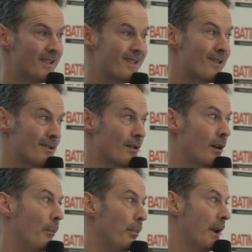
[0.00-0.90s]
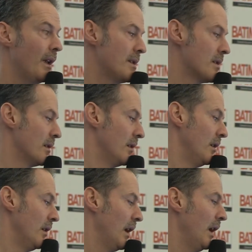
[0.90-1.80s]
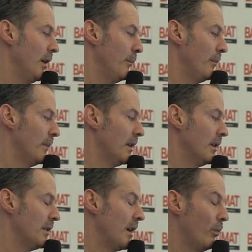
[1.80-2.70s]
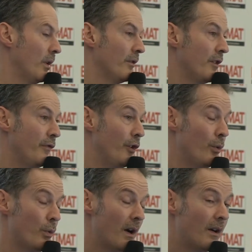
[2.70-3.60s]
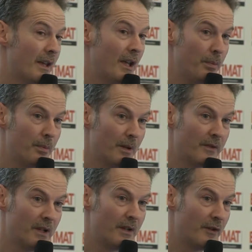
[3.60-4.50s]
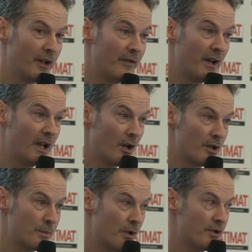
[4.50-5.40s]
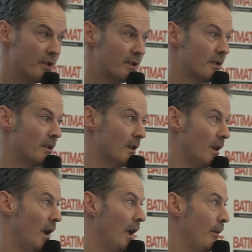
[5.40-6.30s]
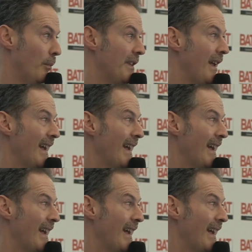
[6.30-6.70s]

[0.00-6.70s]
sister companies, they're one of the few who are capable of delivering a very large project, but they